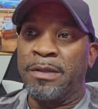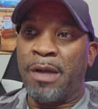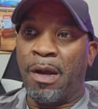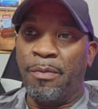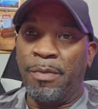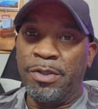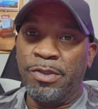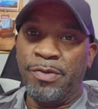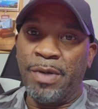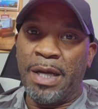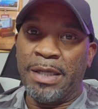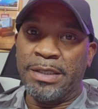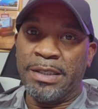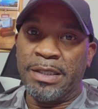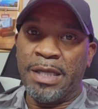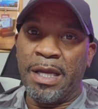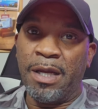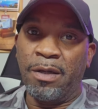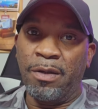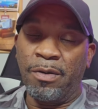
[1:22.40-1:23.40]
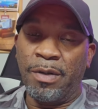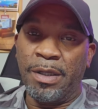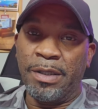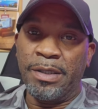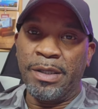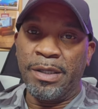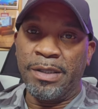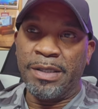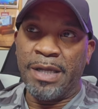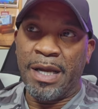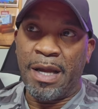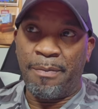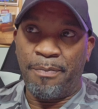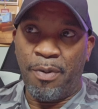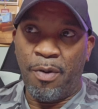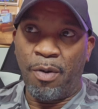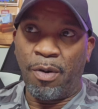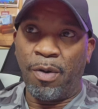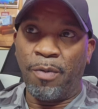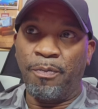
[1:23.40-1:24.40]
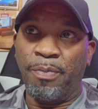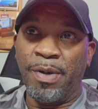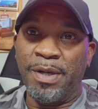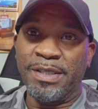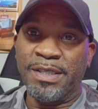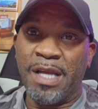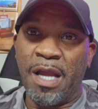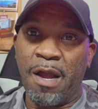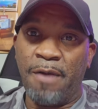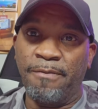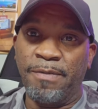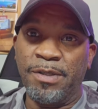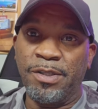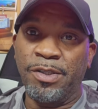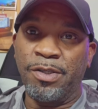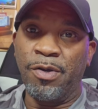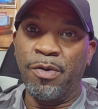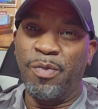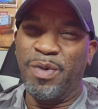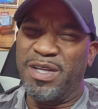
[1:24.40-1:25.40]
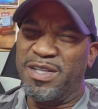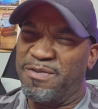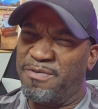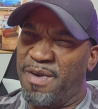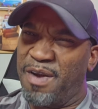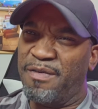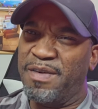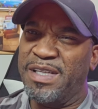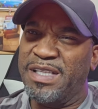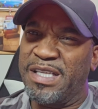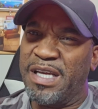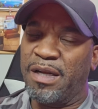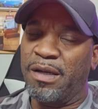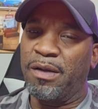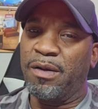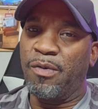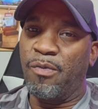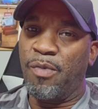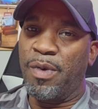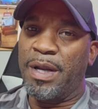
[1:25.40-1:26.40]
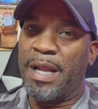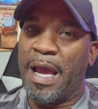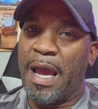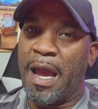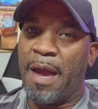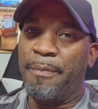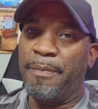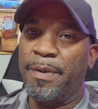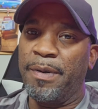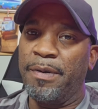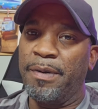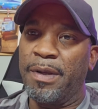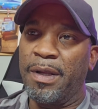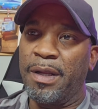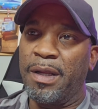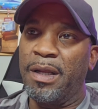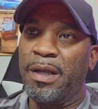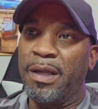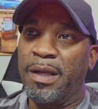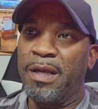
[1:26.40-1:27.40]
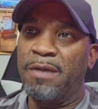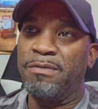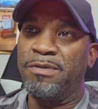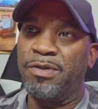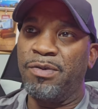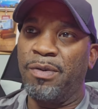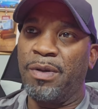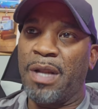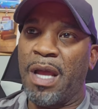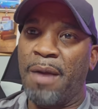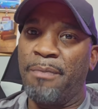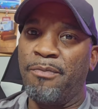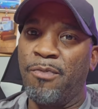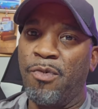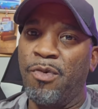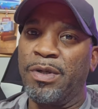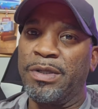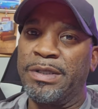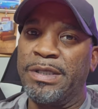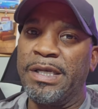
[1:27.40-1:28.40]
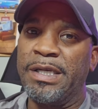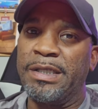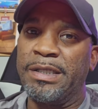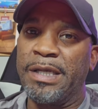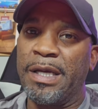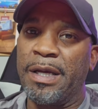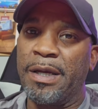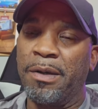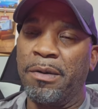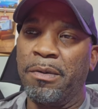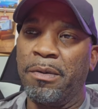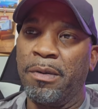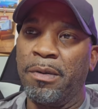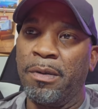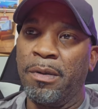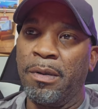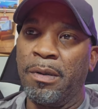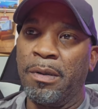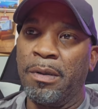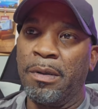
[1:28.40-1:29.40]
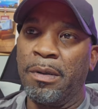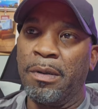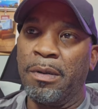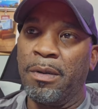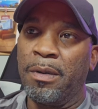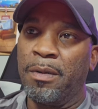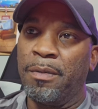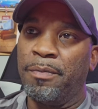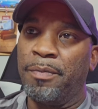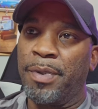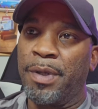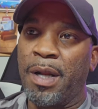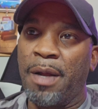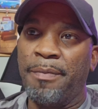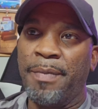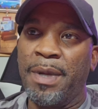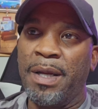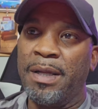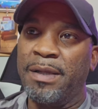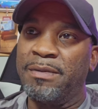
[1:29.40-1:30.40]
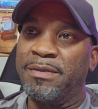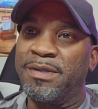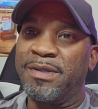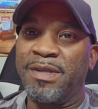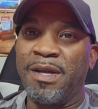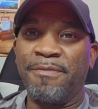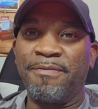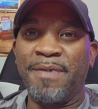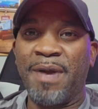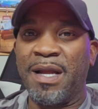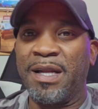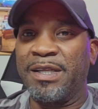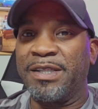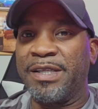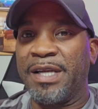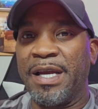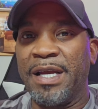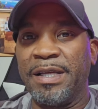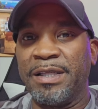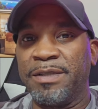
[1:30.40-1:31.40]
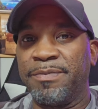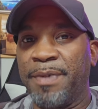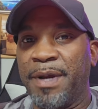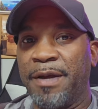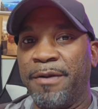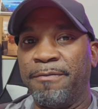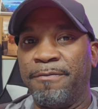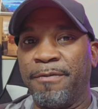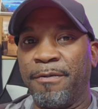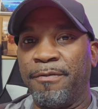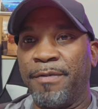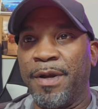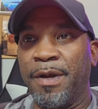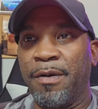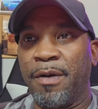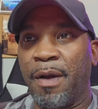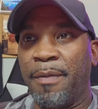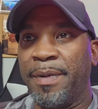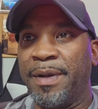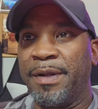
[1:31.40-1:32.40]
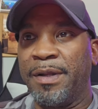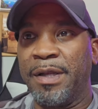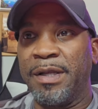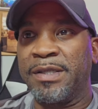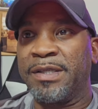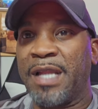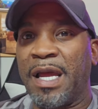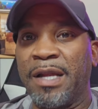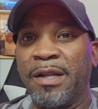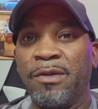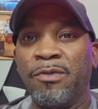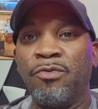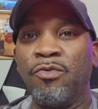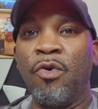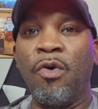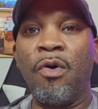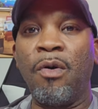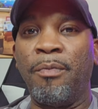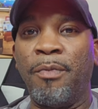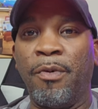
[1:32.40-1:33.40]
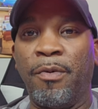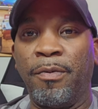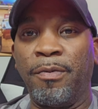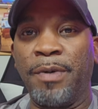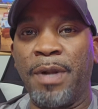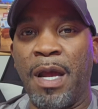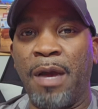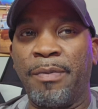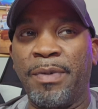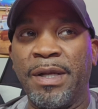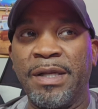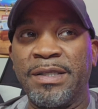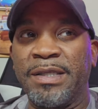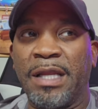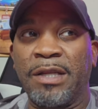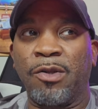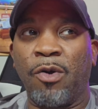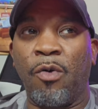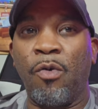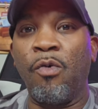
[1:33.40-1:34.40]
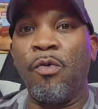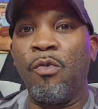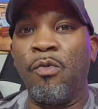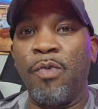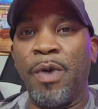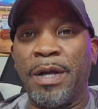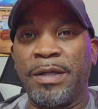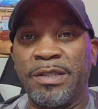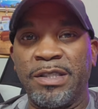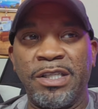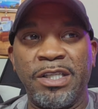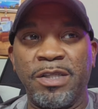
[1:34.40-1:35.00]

I want you guys to take a look at this. I got part of the press conference too, and it's very telling of what happened, and it gives you a lot more detail. But I mean, stuff got to change, man. For real. I mean, it's like normal nowadays. It's like the old west.